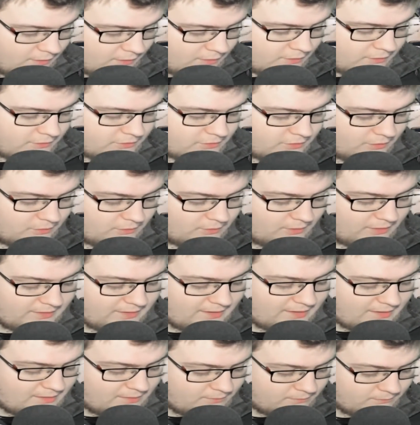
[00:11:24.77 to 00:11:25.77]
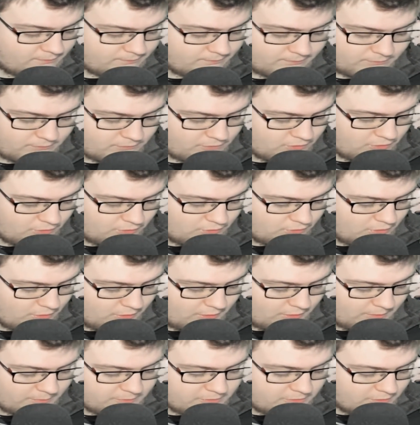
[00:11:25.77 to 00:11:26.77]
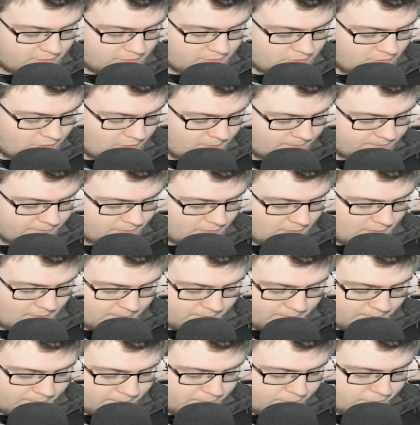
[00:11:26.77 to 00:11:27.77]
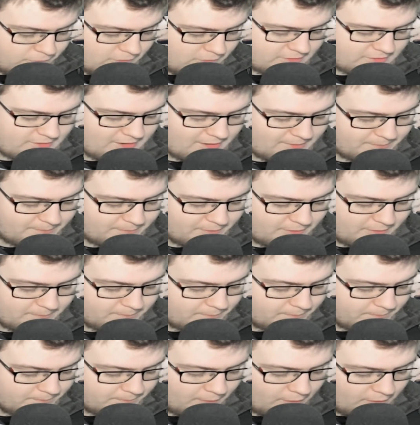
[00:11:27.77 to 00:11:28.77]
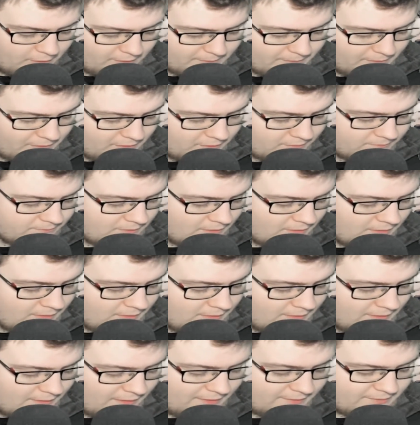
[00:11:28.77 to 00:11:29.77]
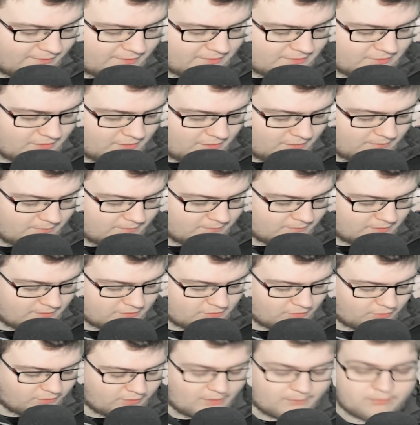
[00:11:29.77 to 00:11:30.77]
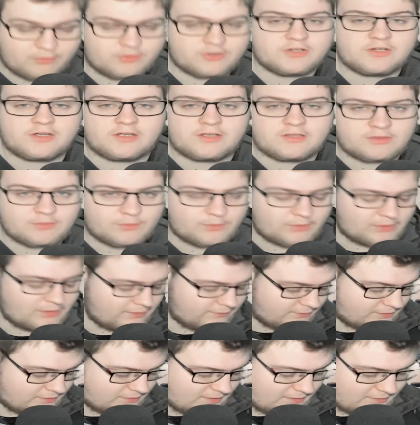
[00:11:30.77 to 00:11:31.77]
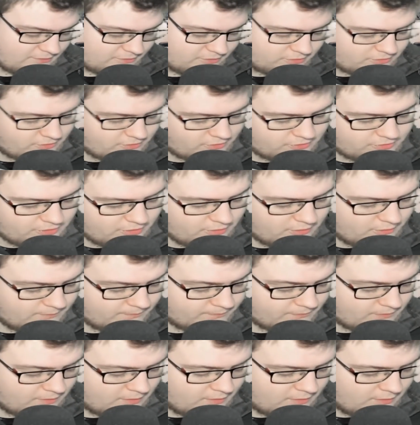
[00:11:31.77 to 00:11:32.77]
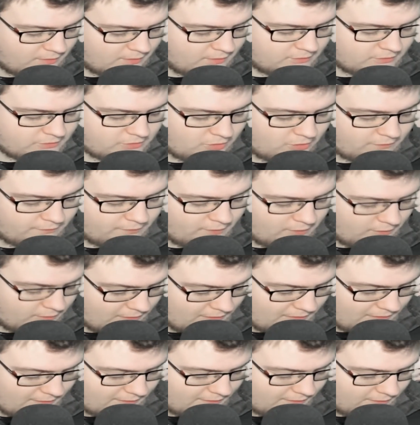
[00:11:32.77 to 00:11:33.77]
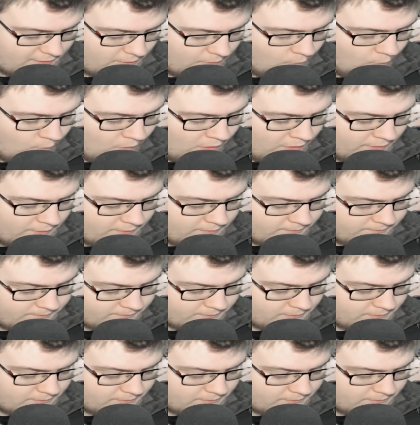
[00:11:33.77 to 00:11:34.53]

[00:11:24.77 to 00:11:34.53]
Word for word: So again, you go up to the top, press that big buy button, and this time it's on number of shares, so we'll leave it as that just to show you. So if I click 1,